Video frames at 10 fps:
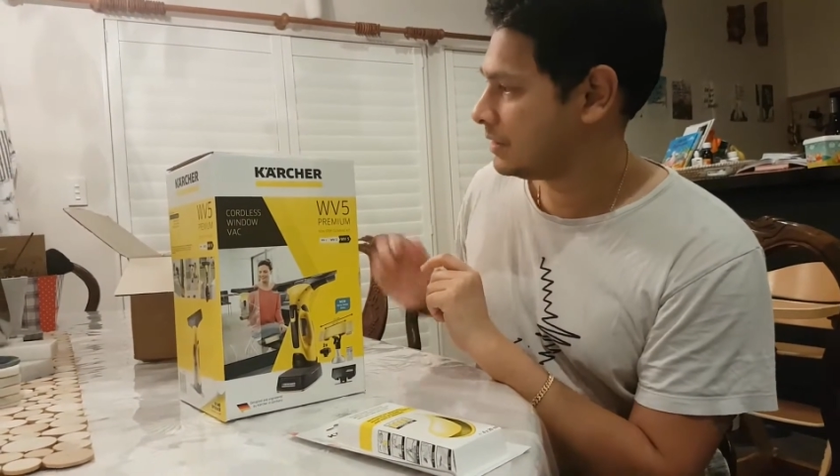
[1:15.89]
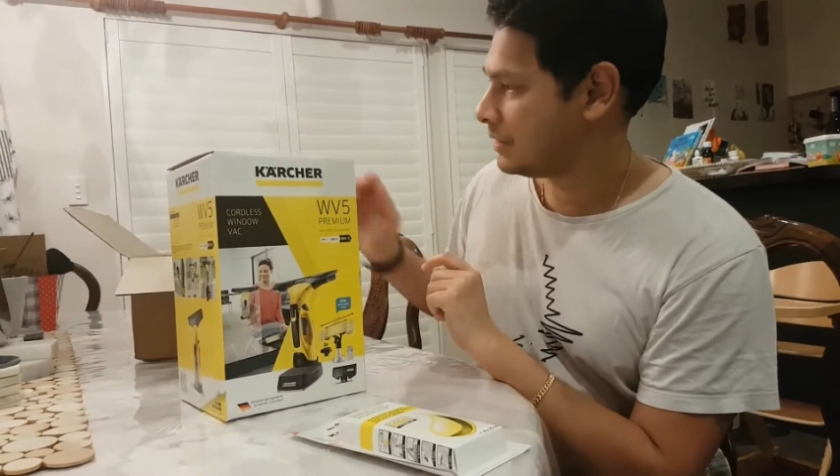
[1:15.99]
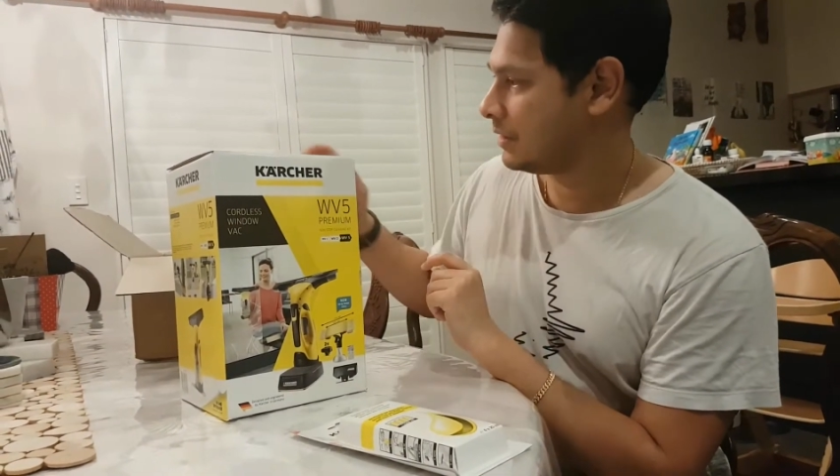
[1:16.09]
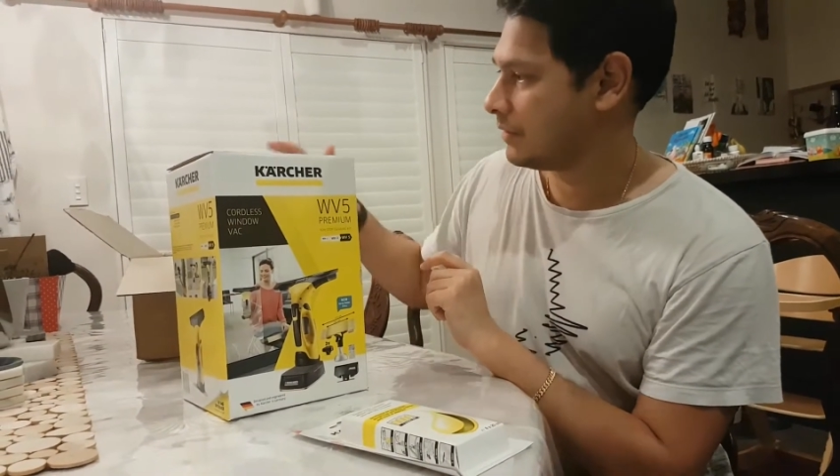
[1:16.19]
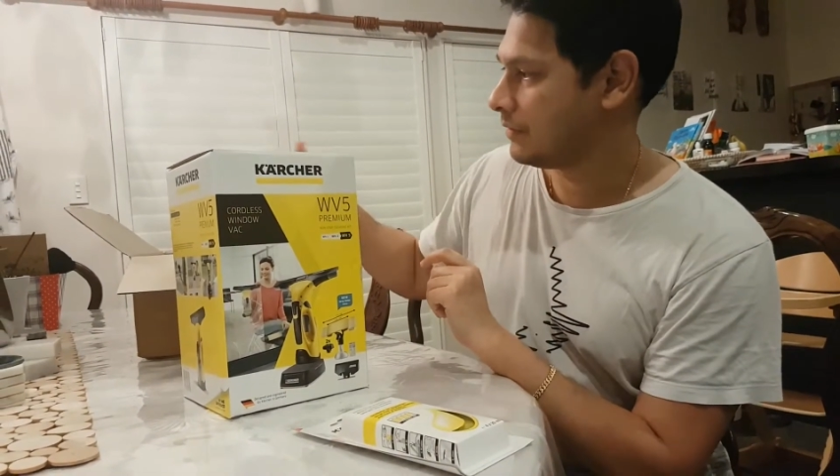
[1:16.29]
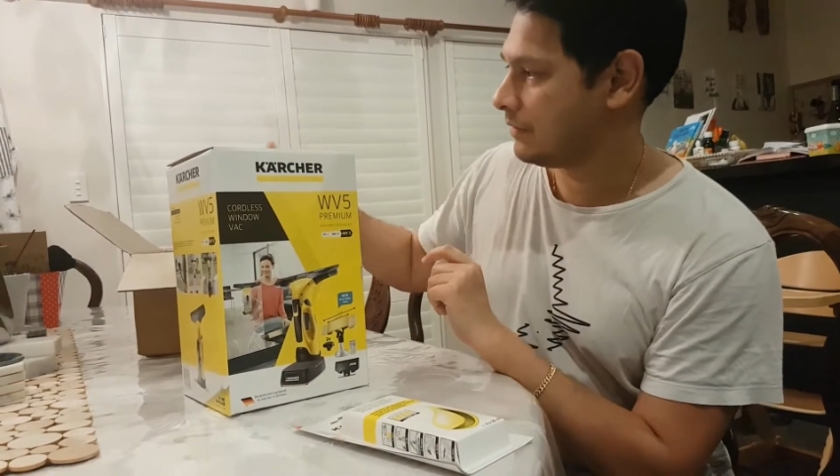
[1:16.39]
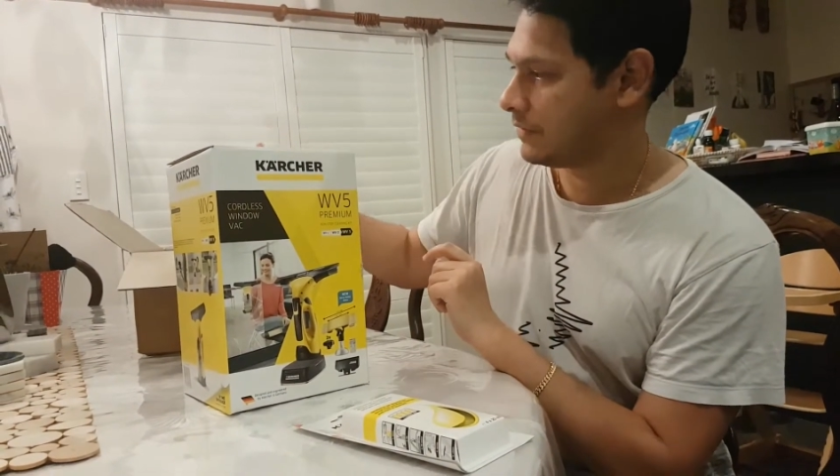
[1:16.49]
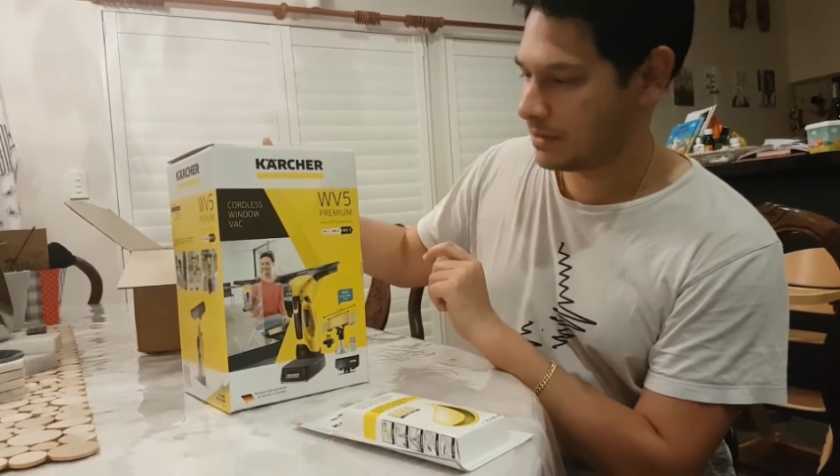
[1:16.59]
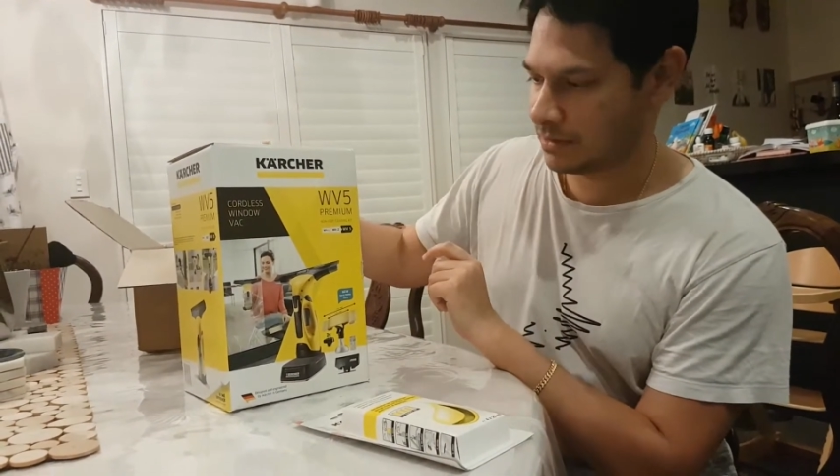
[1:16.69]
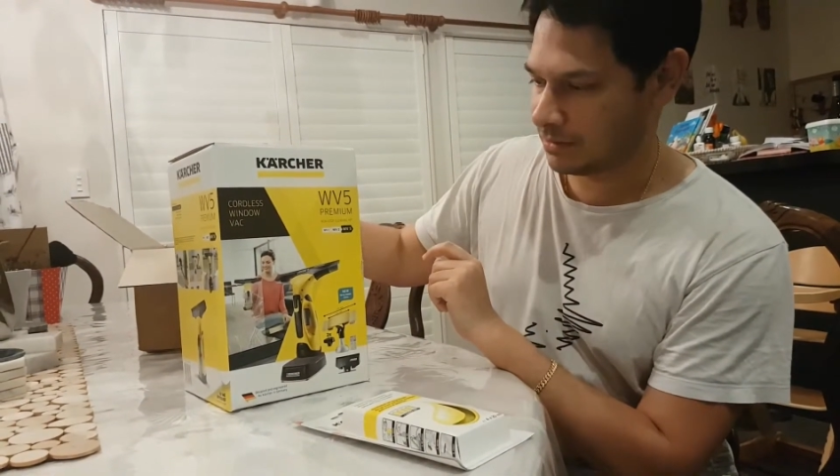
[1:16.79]
son
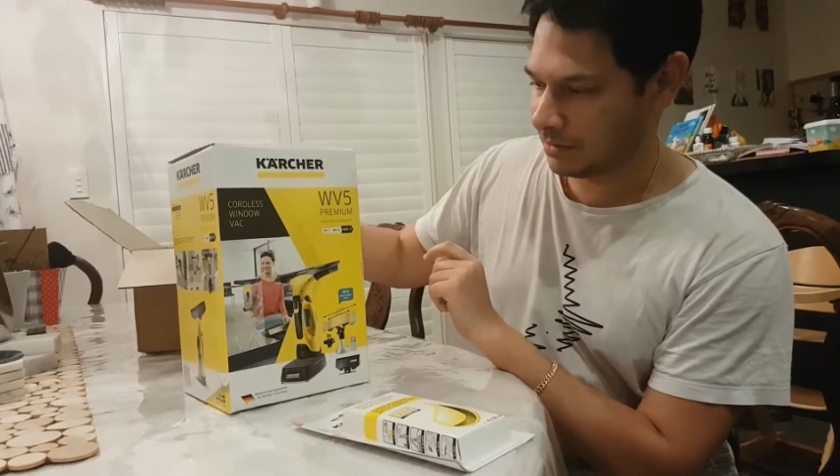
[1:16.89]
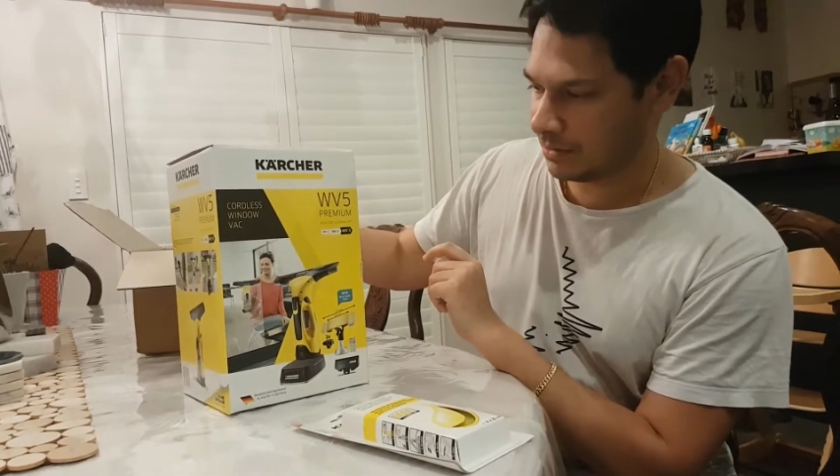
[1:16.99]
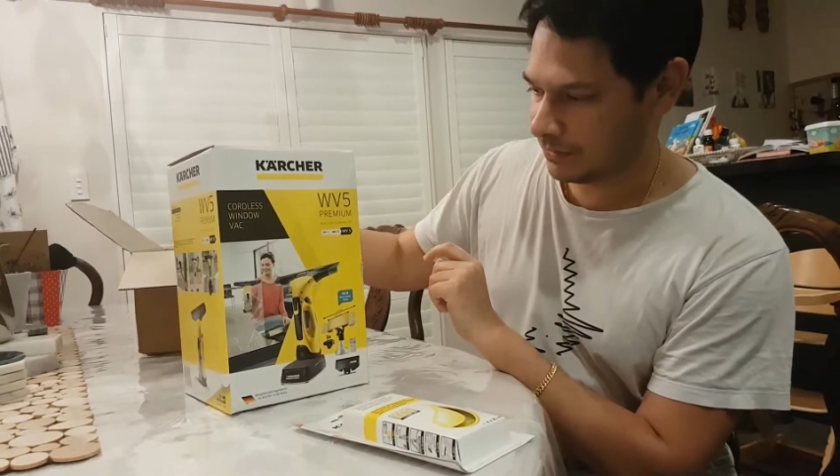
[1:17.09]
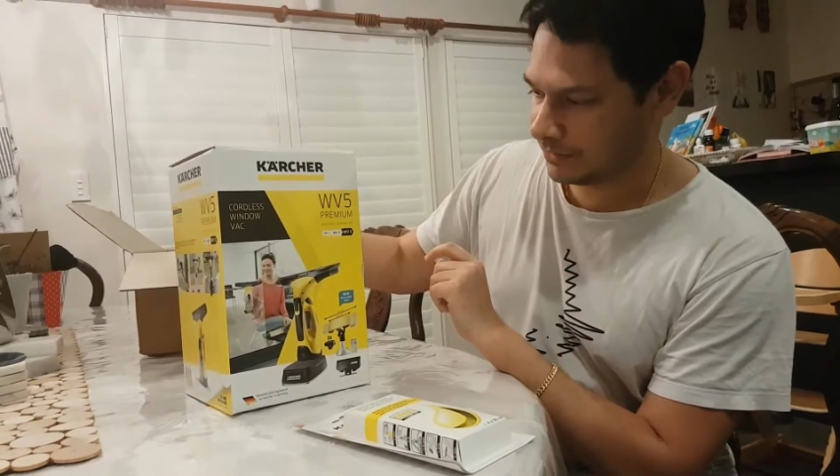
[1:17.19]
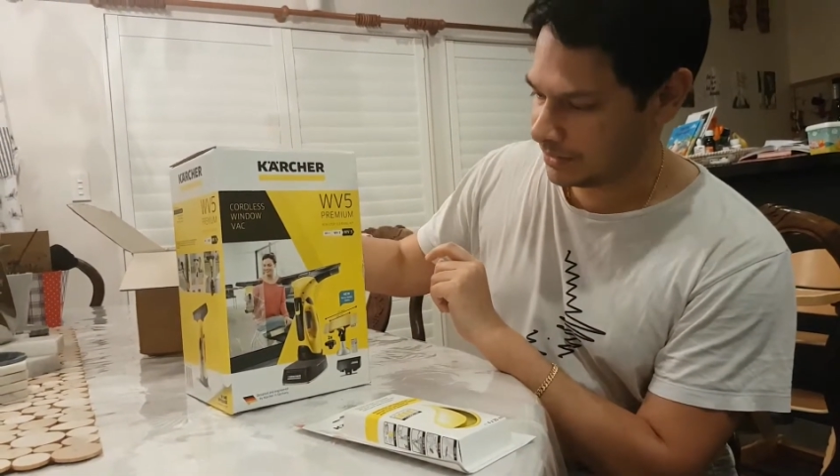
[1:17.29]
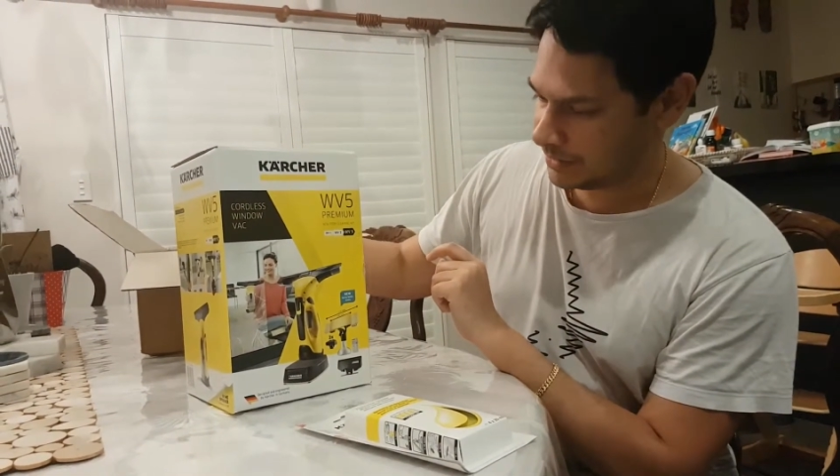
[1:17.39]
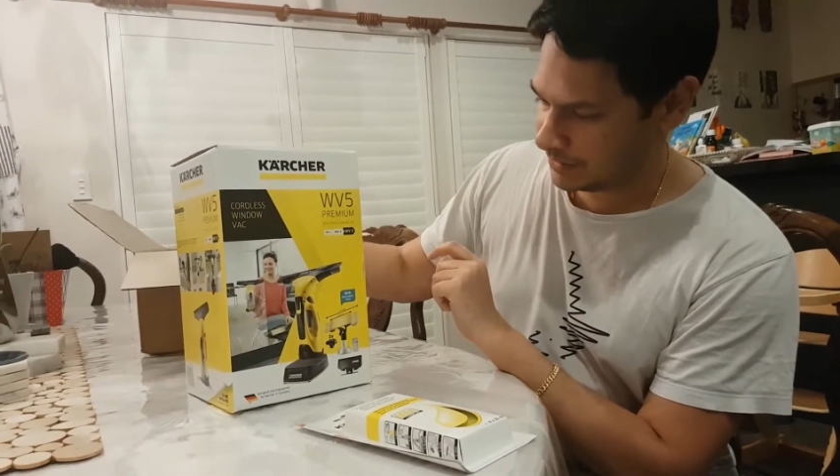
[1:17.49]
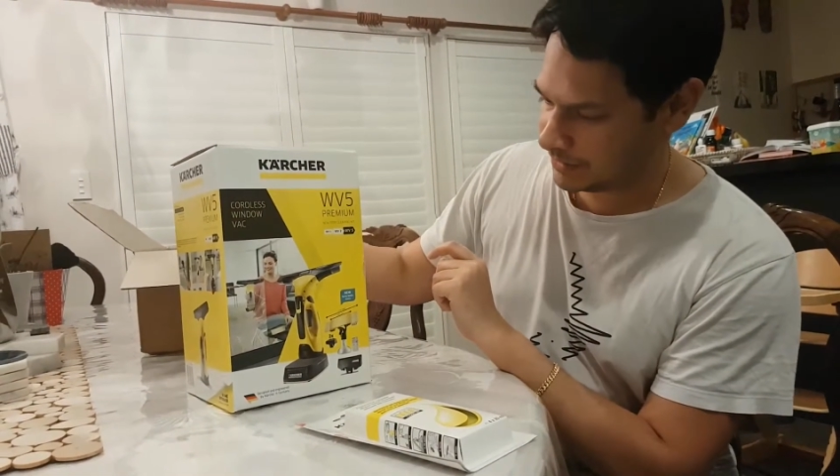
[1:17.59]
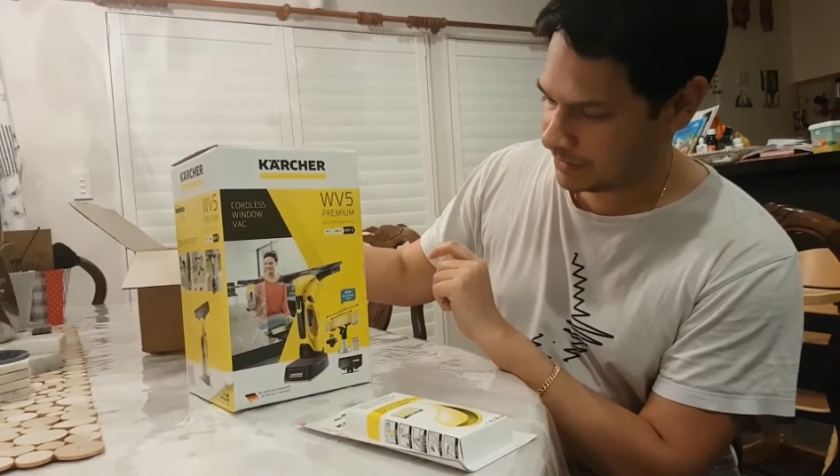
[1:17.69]
Finn loves it